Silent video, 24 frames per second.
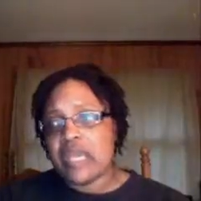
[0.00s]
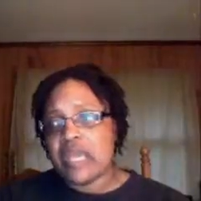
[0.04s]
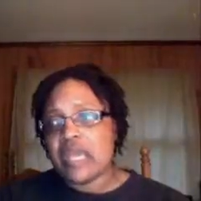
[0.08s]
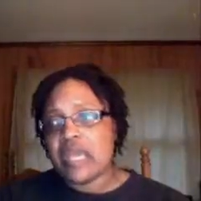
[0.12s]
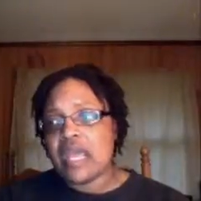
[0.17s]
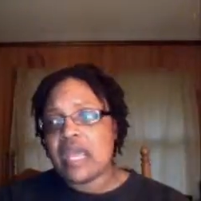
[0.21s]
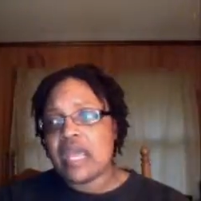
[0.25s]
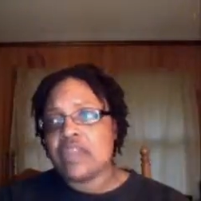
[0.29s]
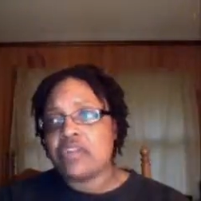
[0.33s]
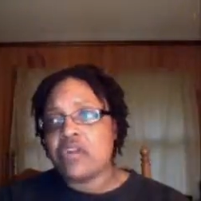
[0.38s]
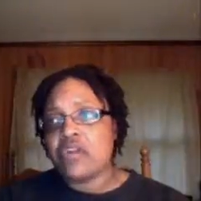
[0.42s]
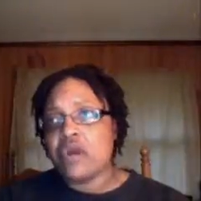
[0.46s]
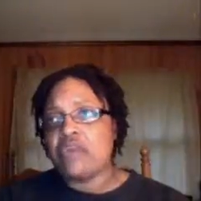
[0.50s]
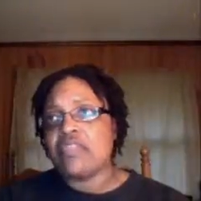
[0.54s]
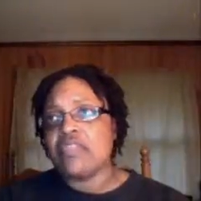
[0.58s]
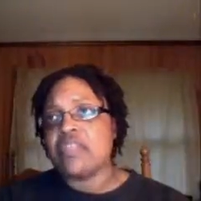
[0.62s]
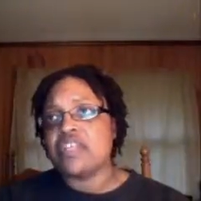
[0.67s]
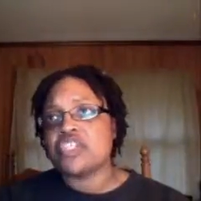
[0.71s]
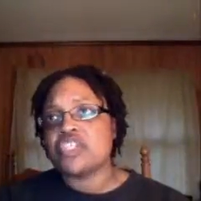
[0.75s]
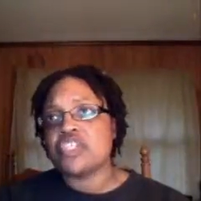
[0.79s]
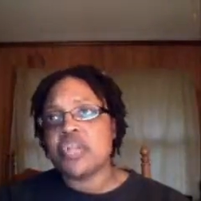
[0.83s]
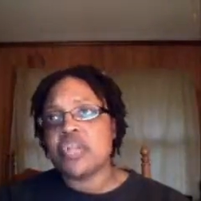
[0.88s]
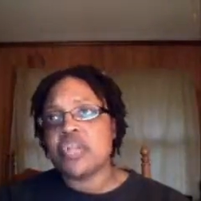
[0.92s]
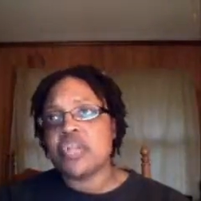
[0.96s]
And I know
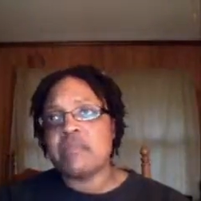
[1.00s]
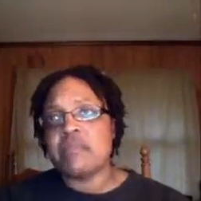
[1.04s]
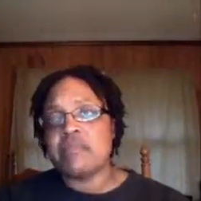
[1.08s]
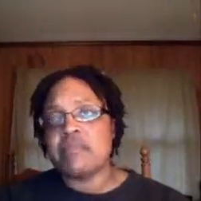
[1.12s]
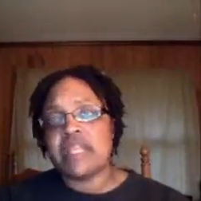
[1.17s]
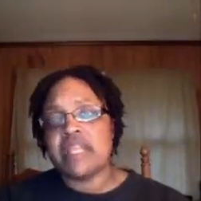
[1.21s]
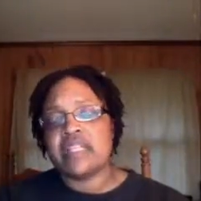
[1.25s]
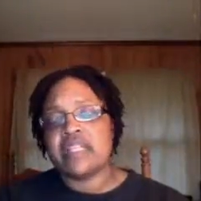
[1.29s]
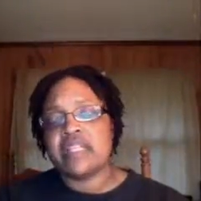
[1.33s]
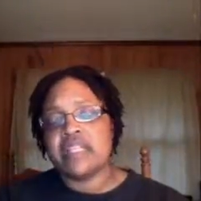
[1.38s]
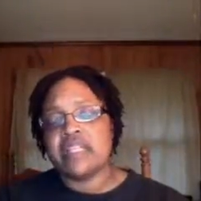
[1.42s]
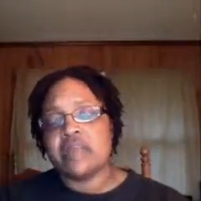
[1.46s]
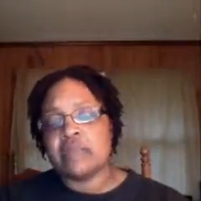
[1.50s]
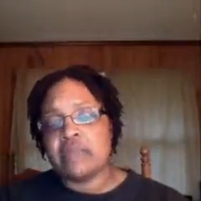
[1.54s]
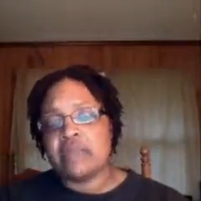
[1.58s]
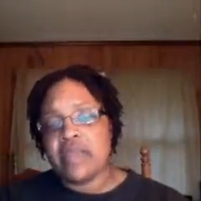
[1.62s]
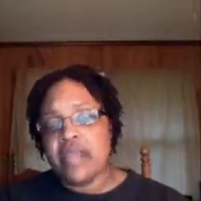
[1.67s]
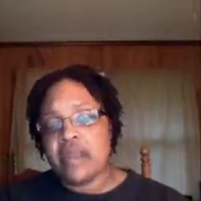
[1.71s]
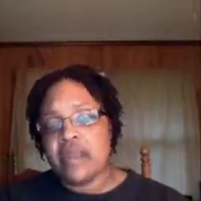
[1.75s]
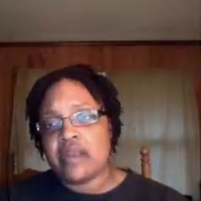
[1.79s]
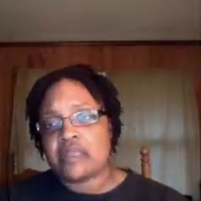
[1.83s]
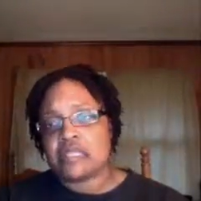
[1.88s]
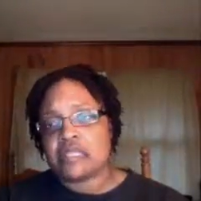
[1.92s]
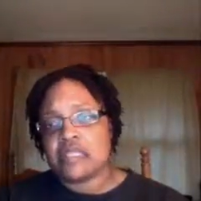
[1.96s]
they're trying to make the
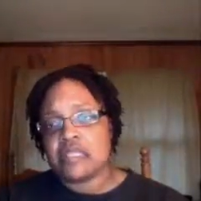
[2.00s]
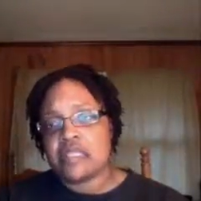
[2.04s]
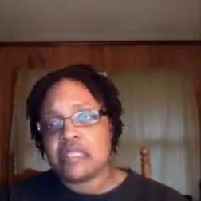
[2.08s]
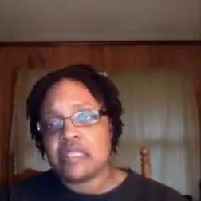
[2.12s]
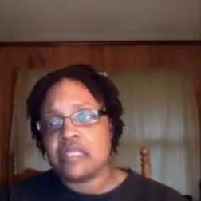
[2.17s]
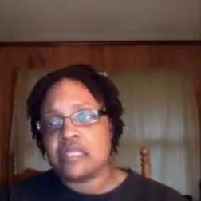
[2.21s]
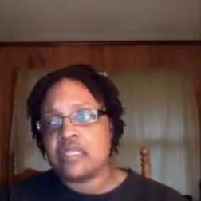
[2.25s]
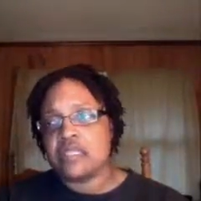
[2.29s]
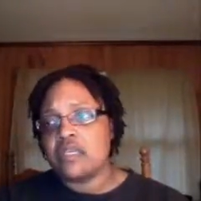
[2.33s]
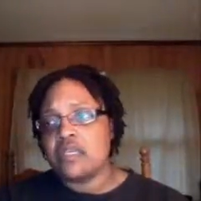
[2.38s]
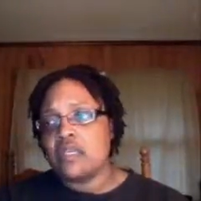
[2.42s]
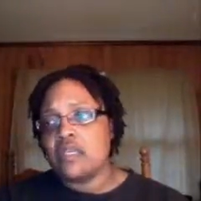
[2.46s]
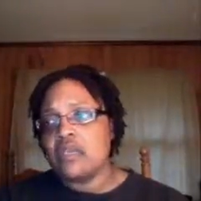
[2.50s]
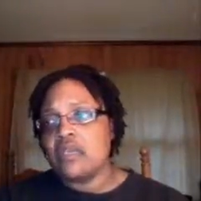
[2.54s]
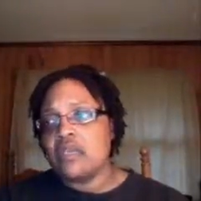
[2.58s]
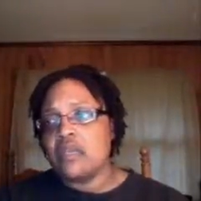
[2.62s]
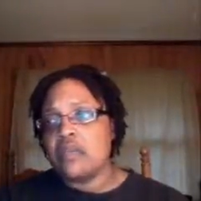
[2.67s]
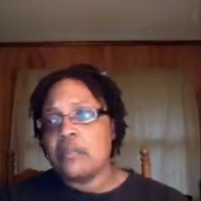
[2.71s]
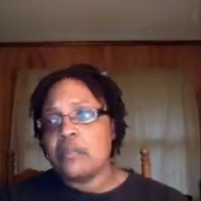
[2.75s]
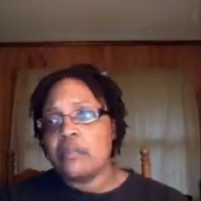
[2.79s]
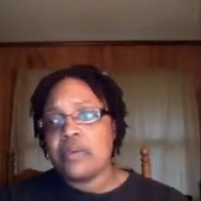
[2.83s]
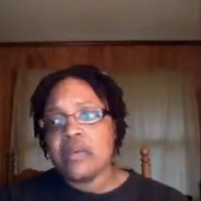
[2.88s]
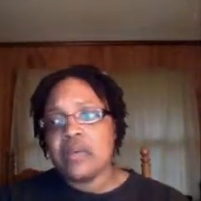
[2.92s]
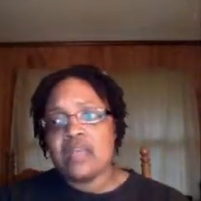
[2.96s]
comparison.
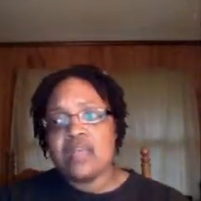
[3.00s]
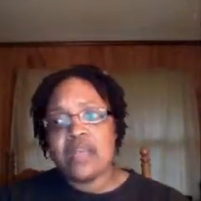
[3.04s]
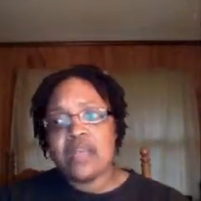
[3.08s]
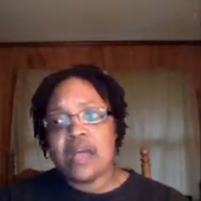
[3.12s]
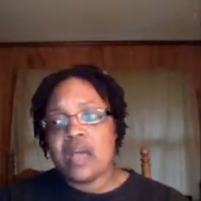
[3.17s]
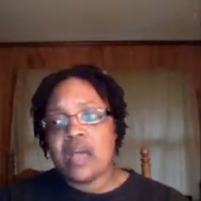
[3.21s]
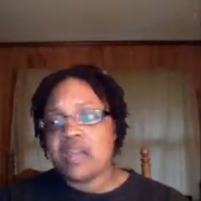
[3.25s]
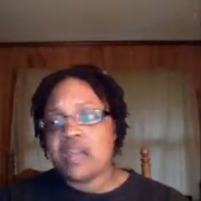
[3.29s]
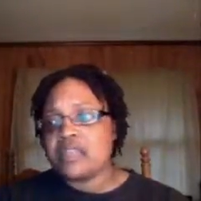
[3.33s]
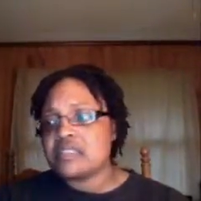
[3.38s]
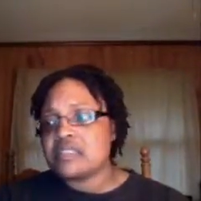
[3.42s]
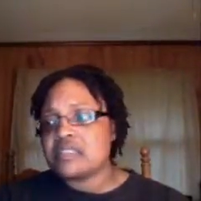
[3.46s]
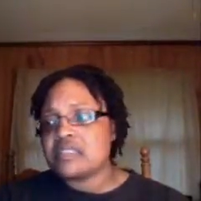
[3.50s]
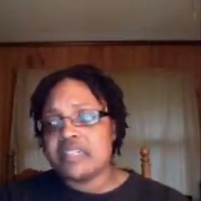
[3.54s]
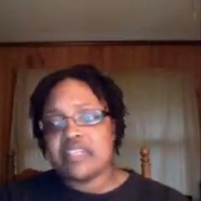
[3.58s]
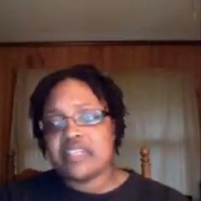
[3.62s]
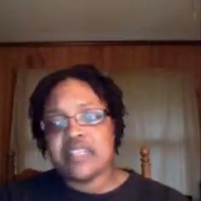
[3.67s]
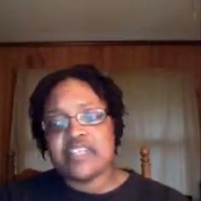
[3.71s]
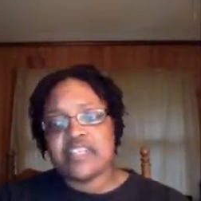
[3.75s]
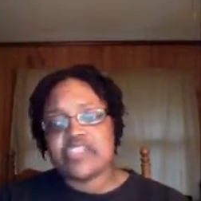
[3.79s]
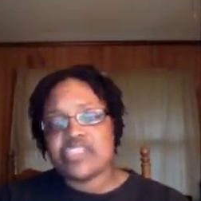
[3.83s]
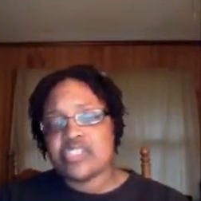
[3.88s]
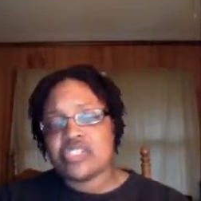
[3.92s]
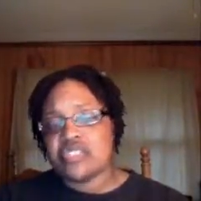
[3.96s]
But honestly,
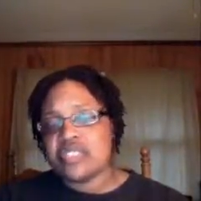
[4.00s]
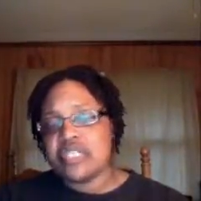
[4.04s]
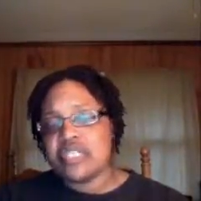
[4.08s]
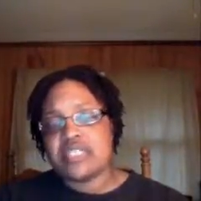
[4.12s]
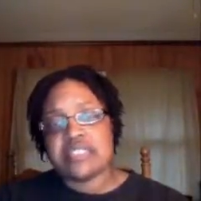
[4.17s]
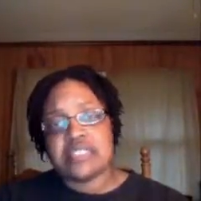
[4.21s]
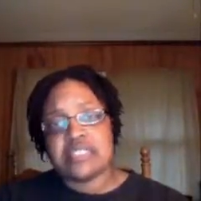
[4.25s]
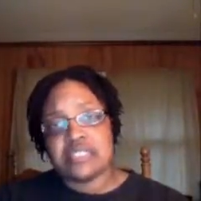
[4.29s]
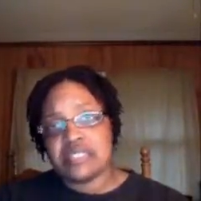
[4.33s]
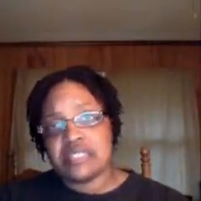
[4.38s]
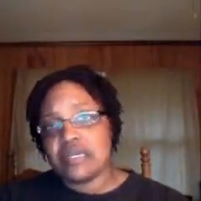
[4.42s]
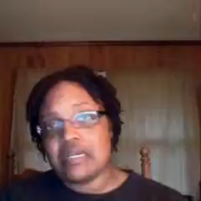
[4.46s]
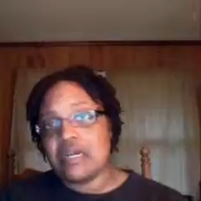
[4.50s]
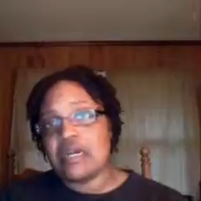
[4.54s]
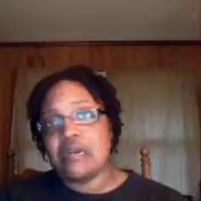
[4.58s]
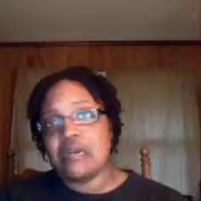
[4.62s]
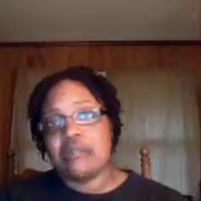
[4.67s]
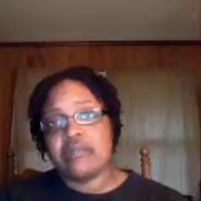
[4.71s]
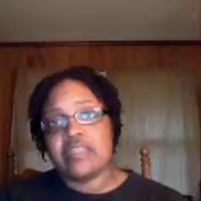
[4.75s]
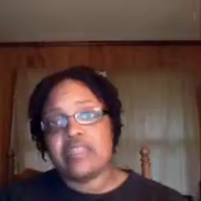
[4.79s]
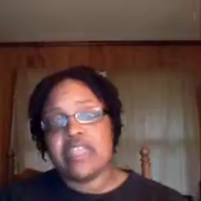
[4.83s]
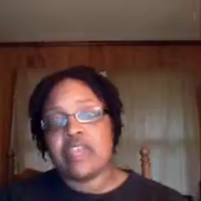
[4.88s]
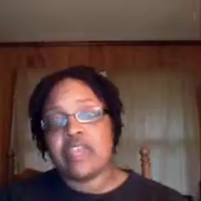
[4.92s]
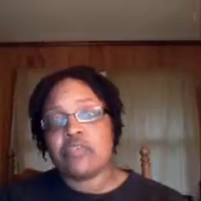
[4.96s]
they just need to
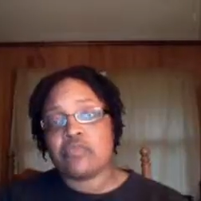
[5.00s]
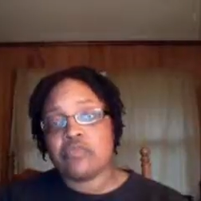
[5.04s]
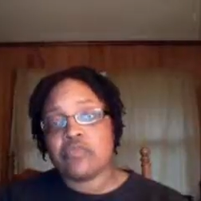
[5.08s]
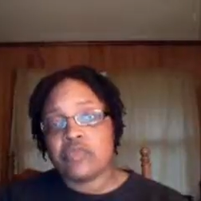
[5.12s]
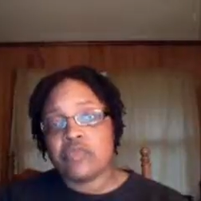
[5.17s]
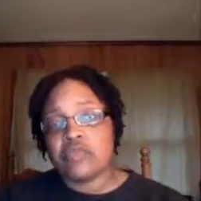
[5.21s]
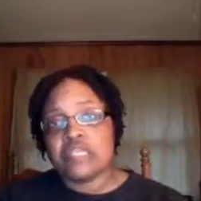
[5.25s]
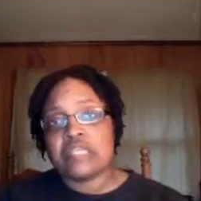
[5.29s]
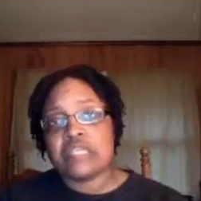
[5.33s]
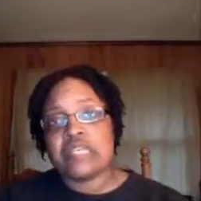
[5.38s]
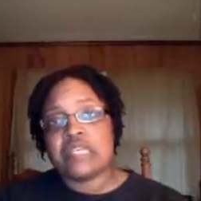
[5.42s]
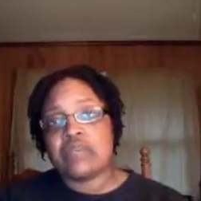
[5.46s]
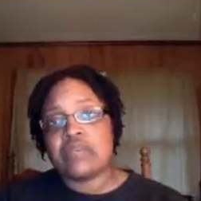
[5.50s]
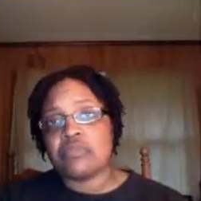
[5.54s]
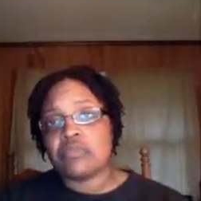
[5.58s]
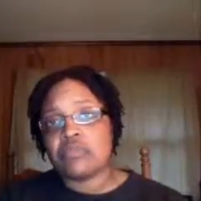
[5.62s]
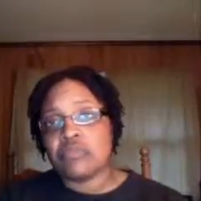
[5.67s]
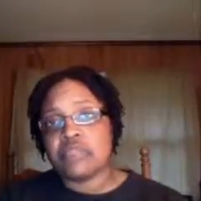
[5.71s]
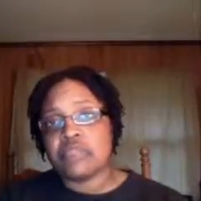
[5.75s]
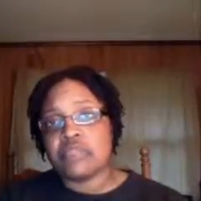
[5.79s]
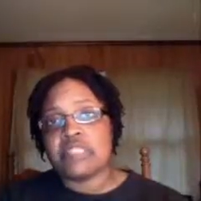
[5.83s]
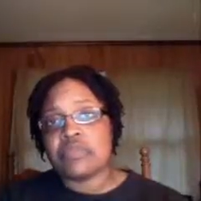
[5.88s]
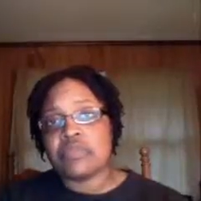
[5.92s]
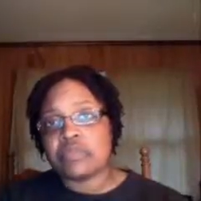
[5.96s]
stop. They really,
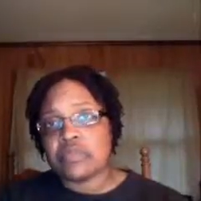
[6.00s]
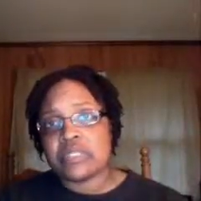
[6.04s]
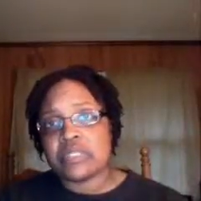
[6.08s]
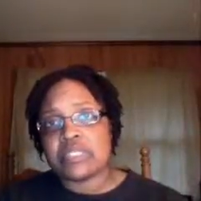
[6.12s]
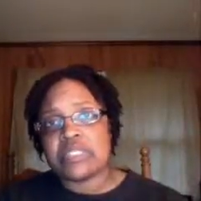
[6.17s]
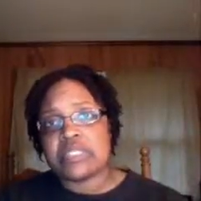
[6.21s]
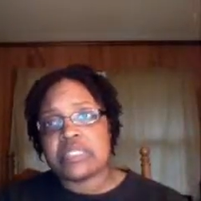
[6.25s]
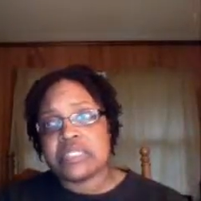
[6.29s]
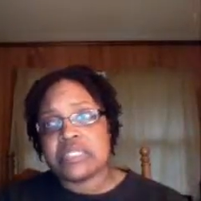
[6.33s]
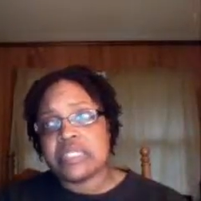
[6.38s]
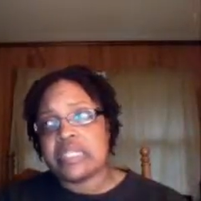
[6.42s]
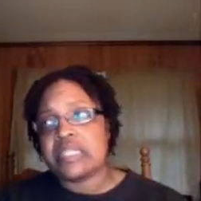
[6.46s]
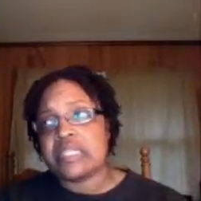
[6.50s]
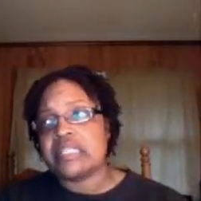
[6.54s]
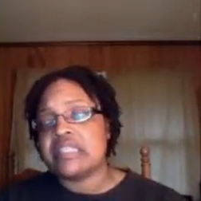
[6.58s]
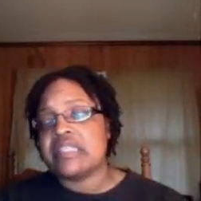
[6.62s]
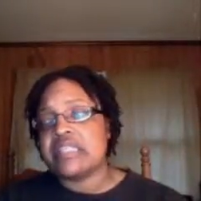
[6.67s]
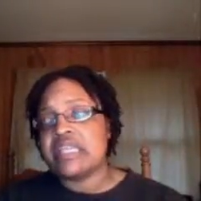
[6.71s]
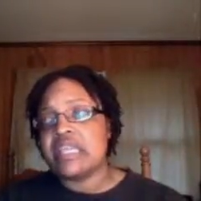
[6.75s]
really, really did.